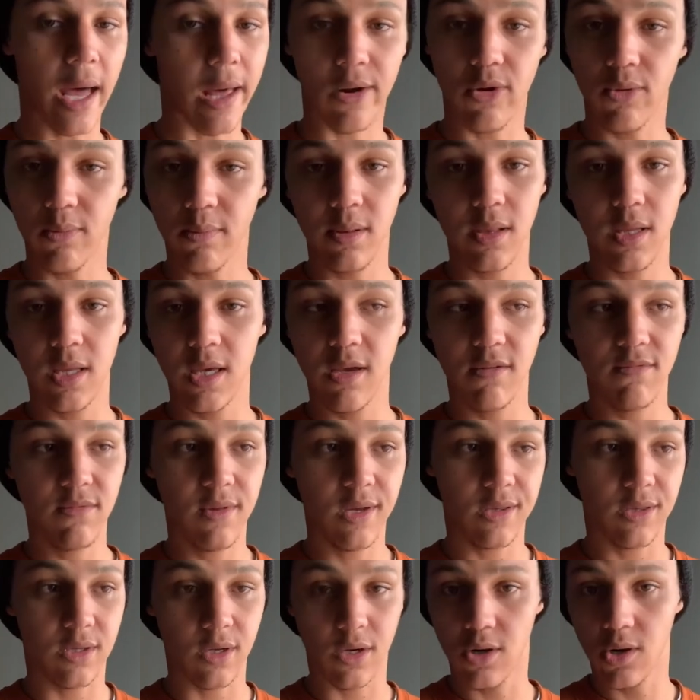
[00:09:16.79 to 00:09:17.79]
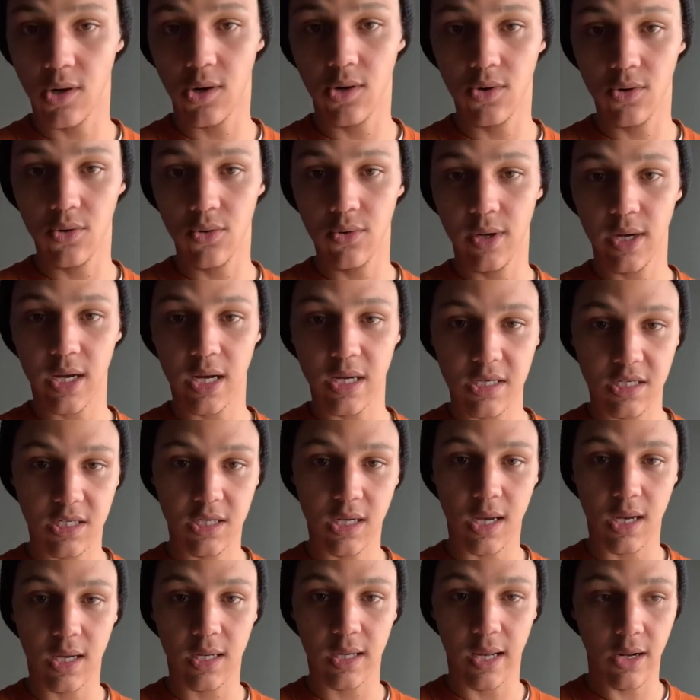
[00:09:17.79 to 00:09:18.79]
I don't believe that the girl who got
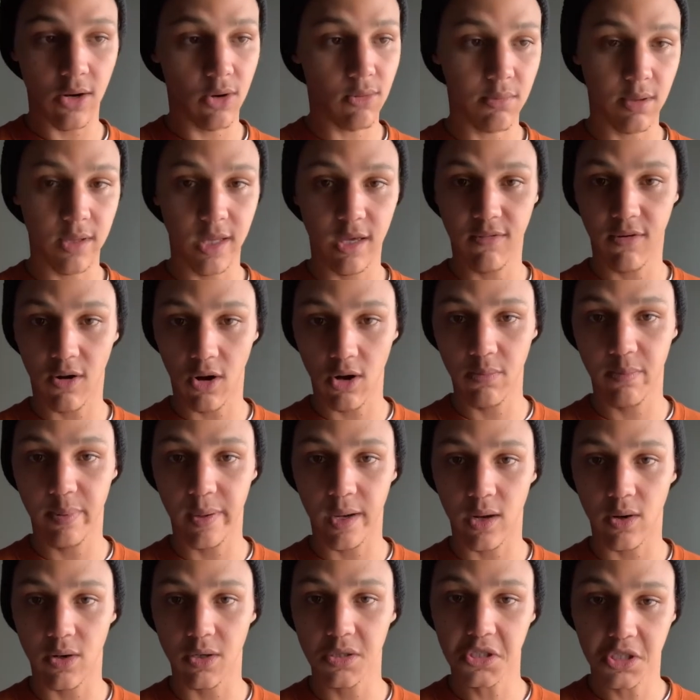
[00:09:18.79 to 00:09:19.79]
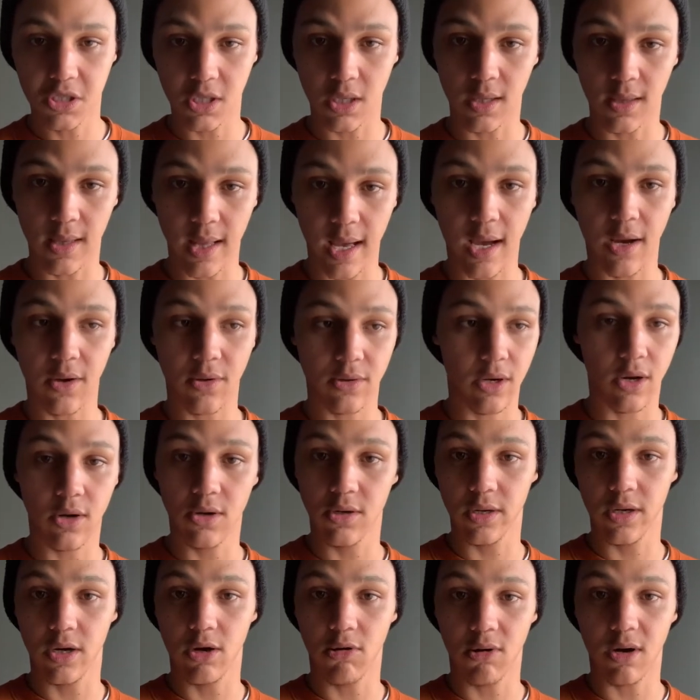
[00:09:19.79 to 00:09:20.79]
shot, I don't believe her parents should have allowed
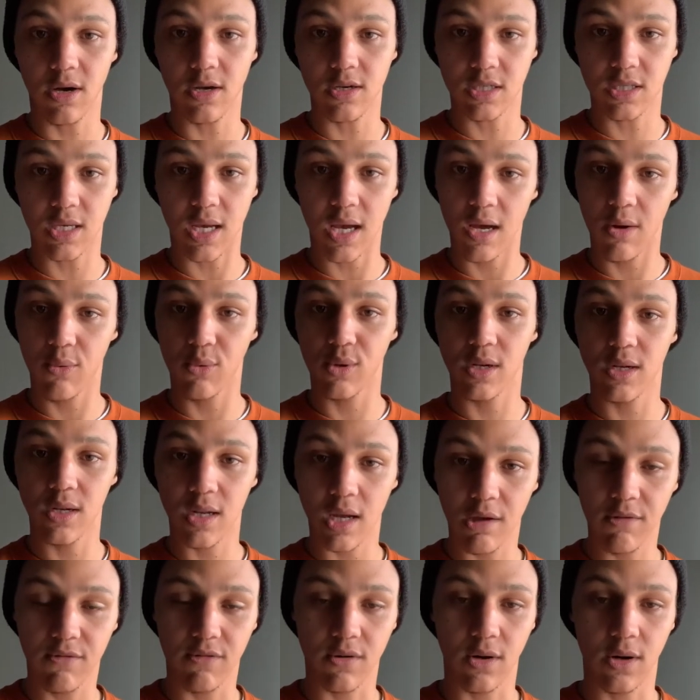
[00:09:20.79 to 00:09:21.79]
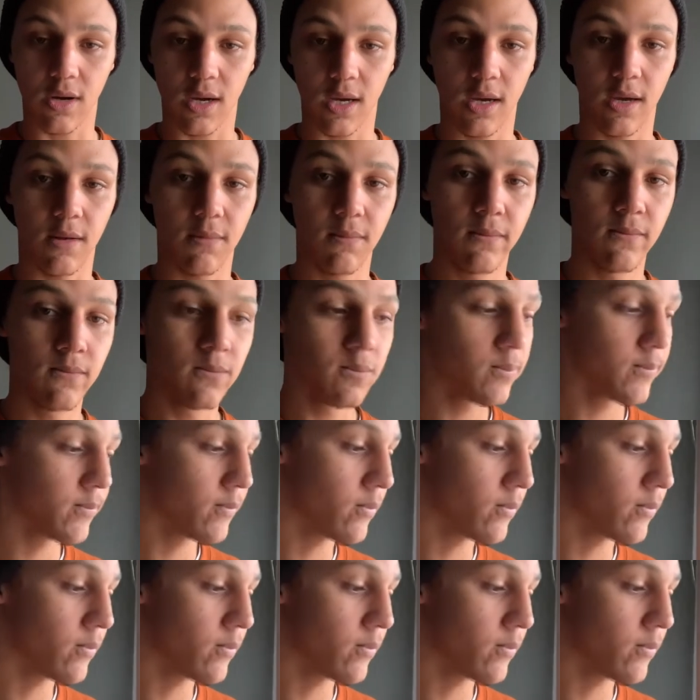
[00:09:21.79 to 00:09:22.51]
her to go outside with a knife in her hand.